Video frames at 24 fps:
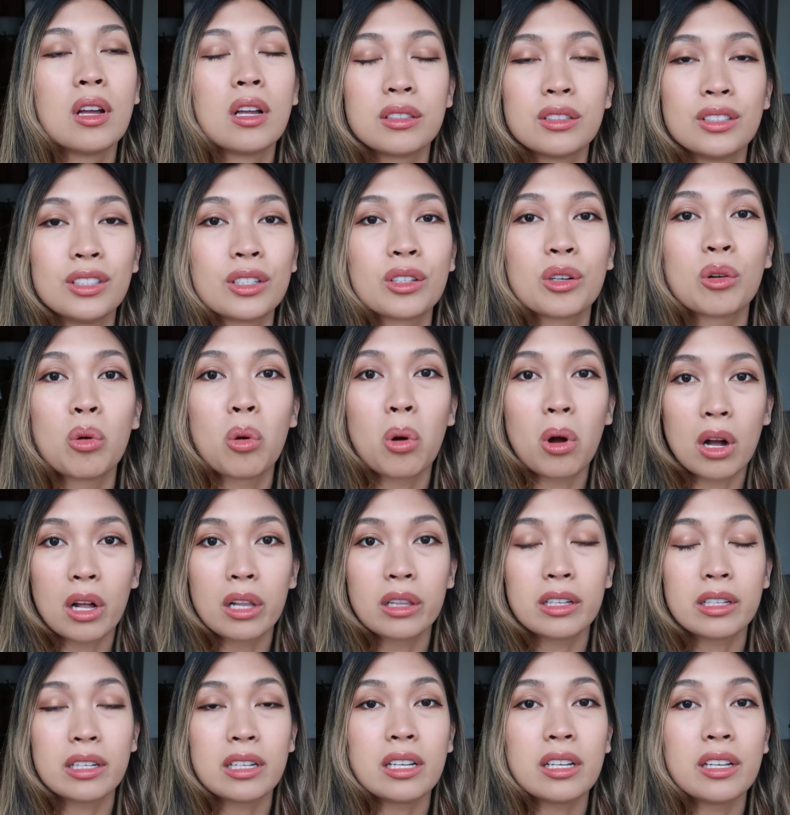the
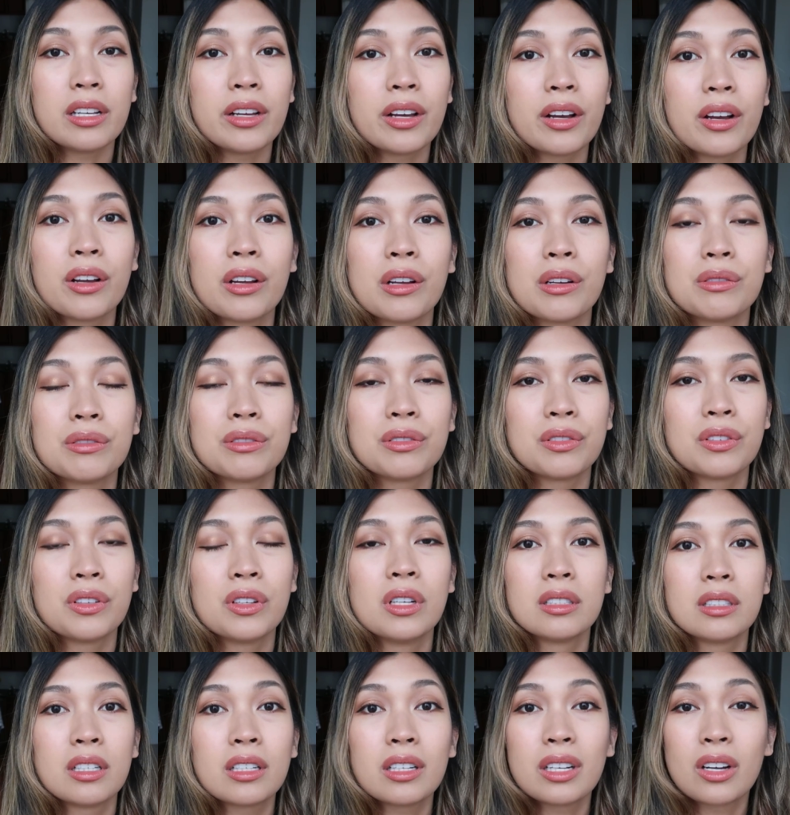quality of
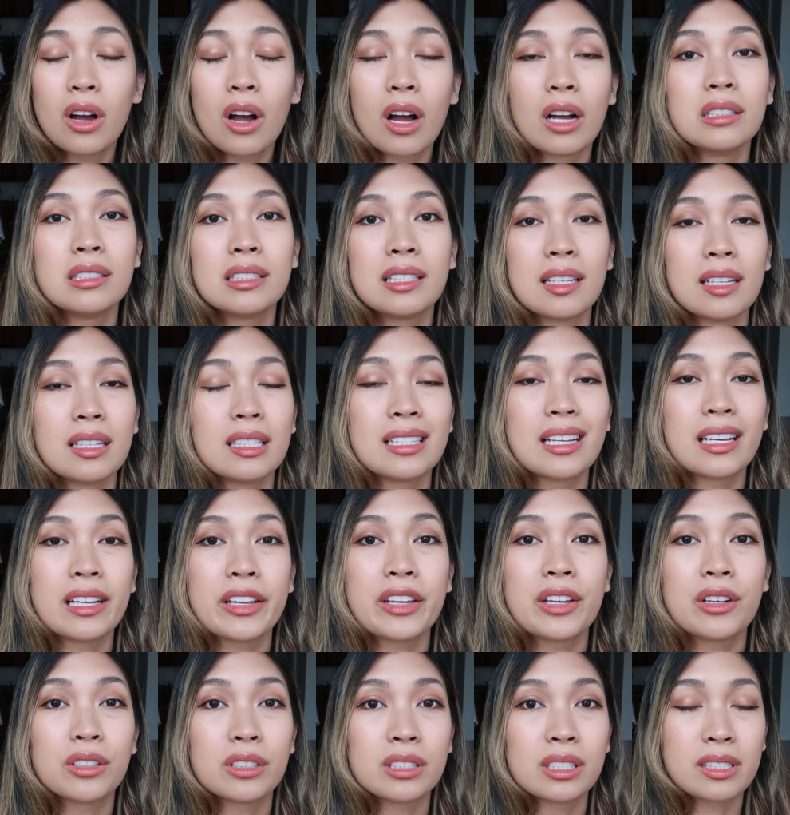the content
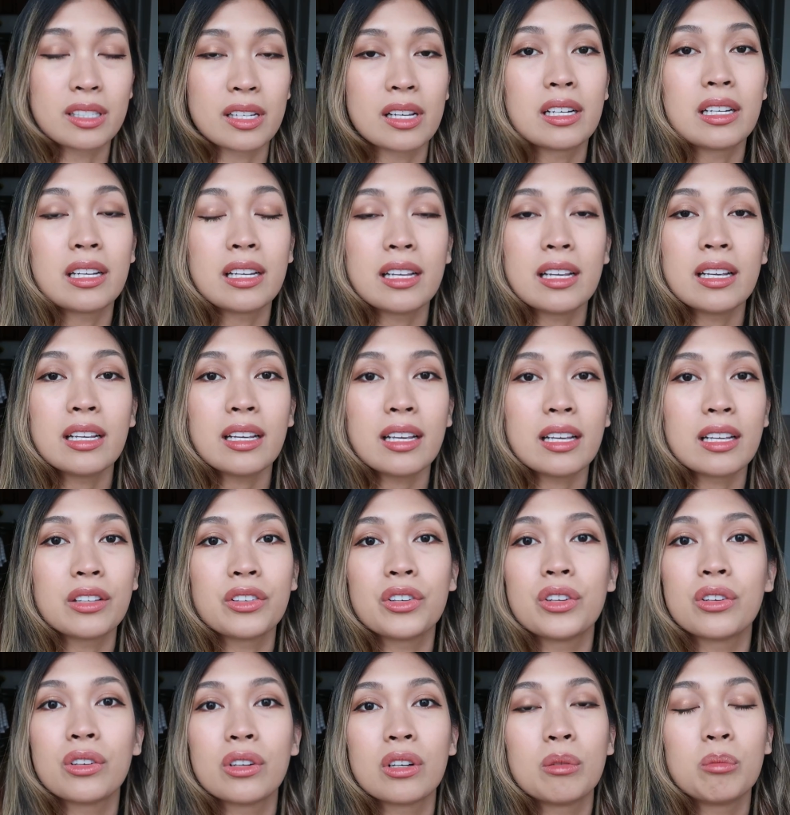that you're studying
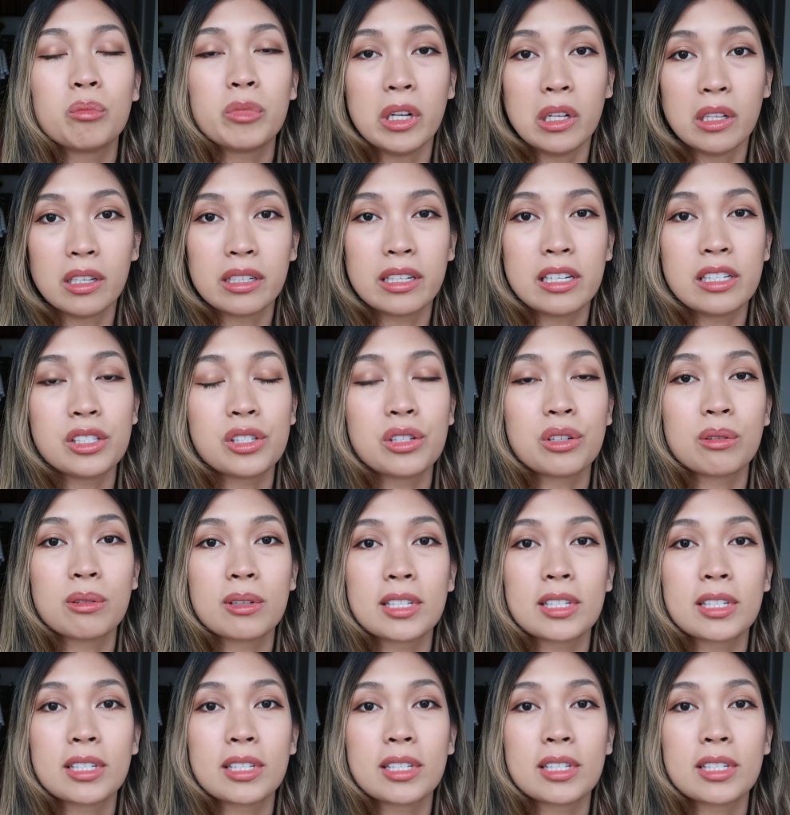and your ability to